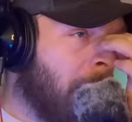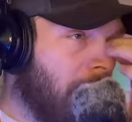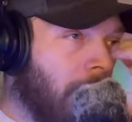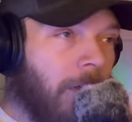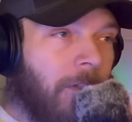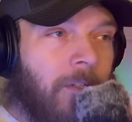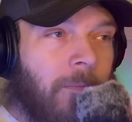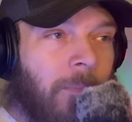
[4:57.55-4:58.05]

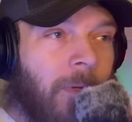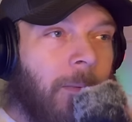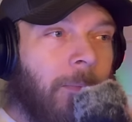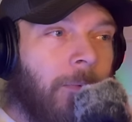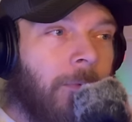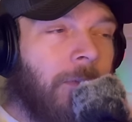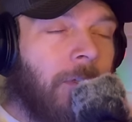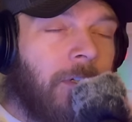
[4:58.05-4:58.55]
causing
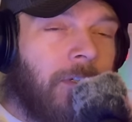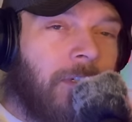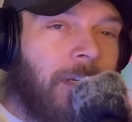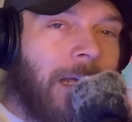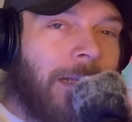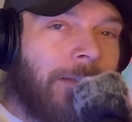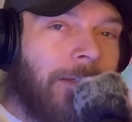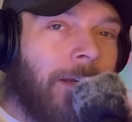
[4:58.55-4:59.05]
people to
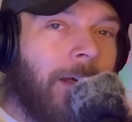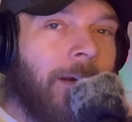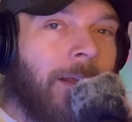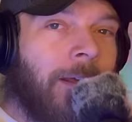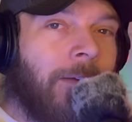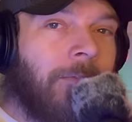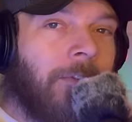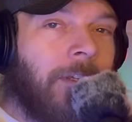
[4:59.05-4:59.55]
decide to not
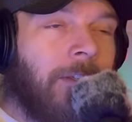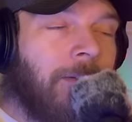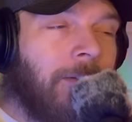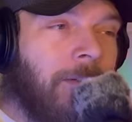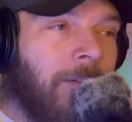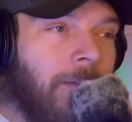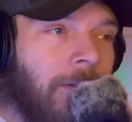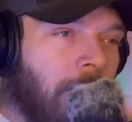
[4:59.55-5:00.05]
have
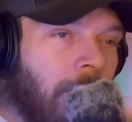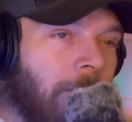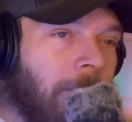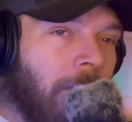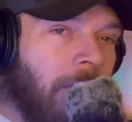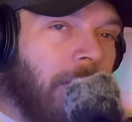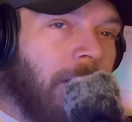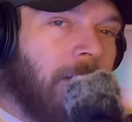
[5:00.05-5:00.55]
kids. They
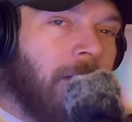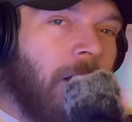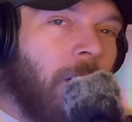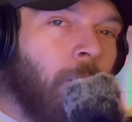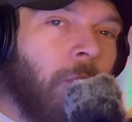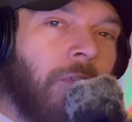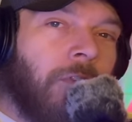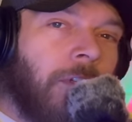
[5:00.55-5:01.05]
feel like it's not
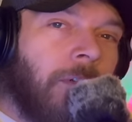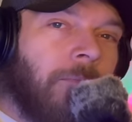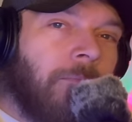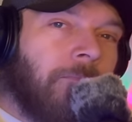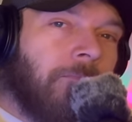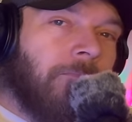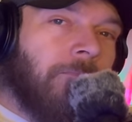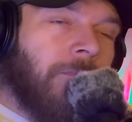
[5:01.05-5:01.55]
worth it.
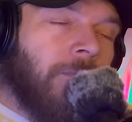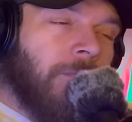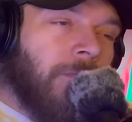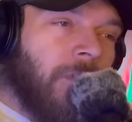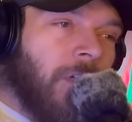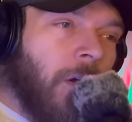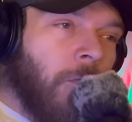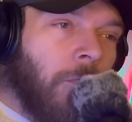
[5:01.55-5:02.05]

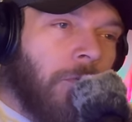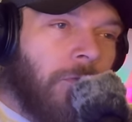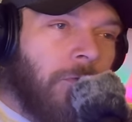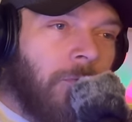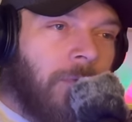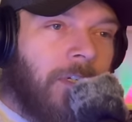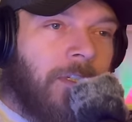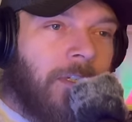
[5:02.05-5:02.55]
It's not worth the
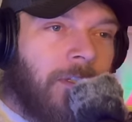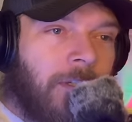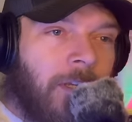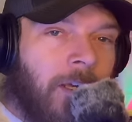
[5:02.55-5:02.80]
risk and the